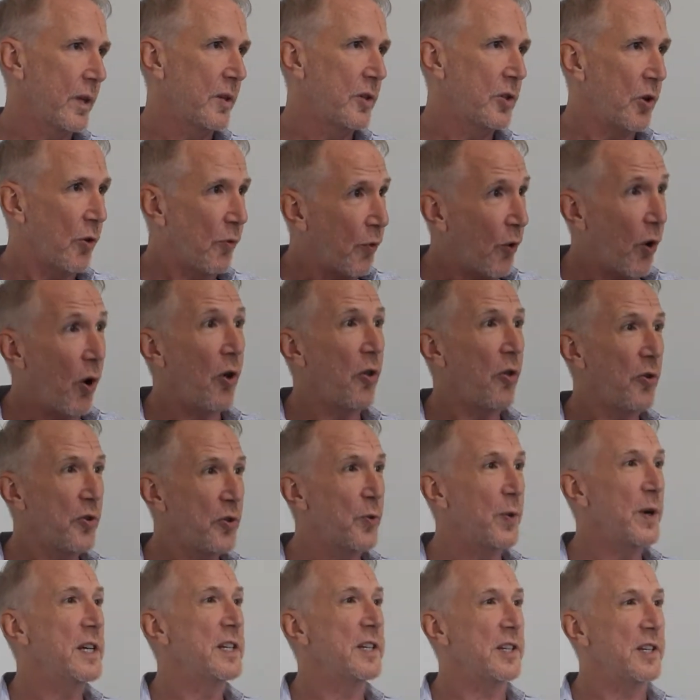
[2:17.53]
So for all those
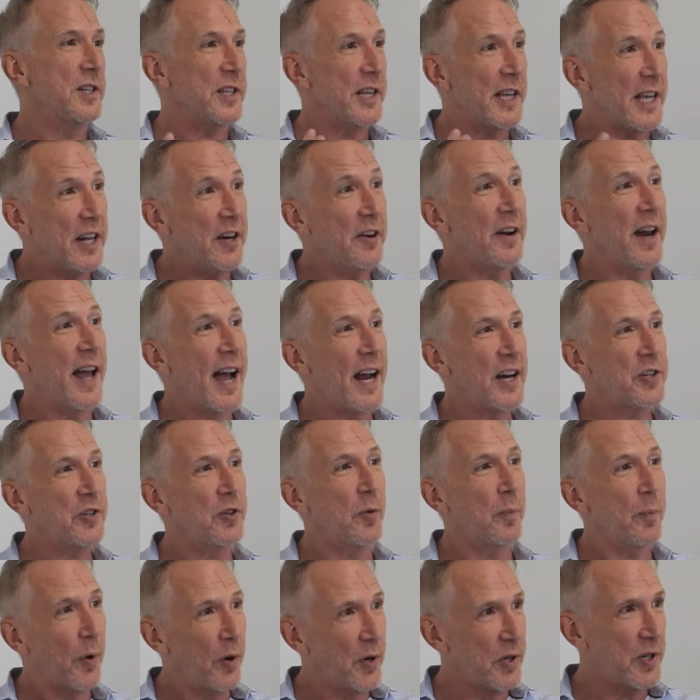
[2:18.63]
reasons,
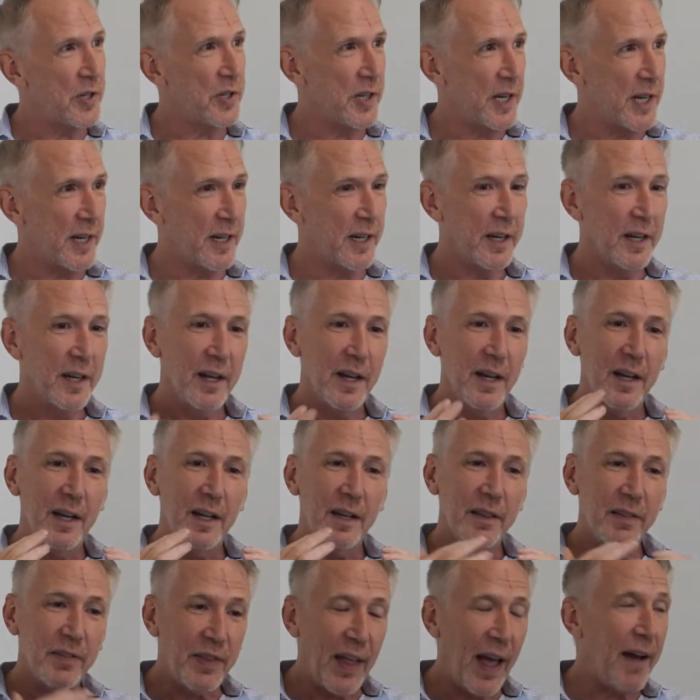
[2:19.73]
international purchasing
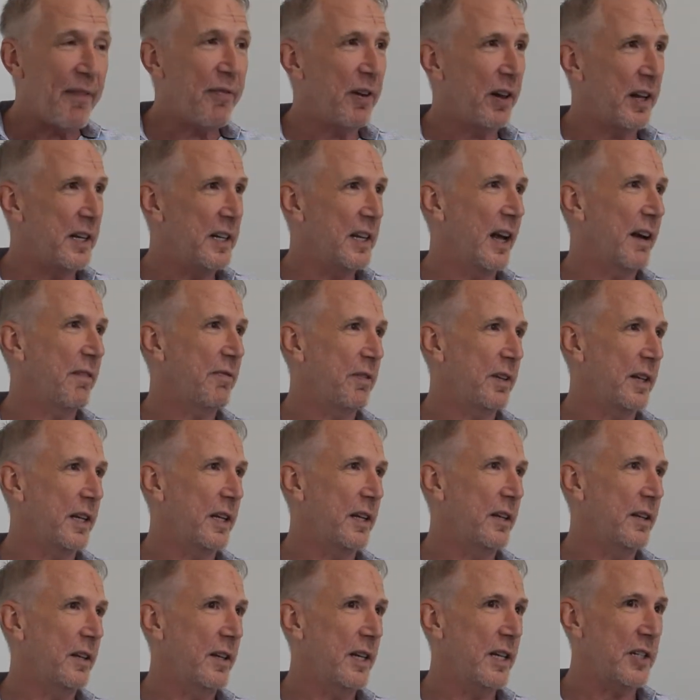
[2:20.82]

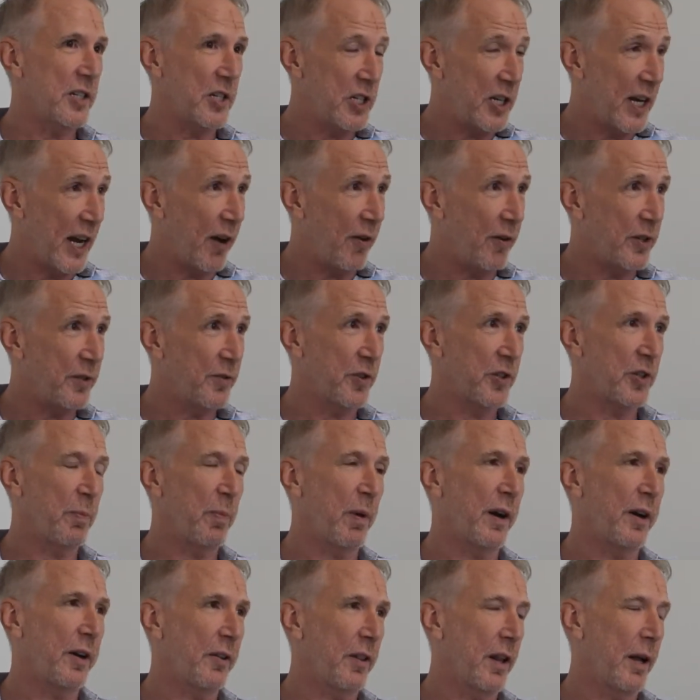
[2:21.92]
definitely is a challenge for
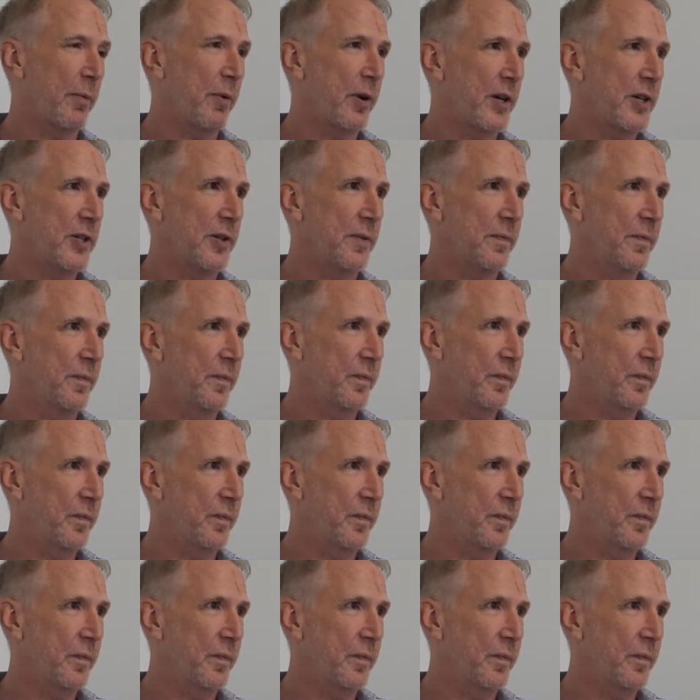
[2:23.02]
supplier collaboration.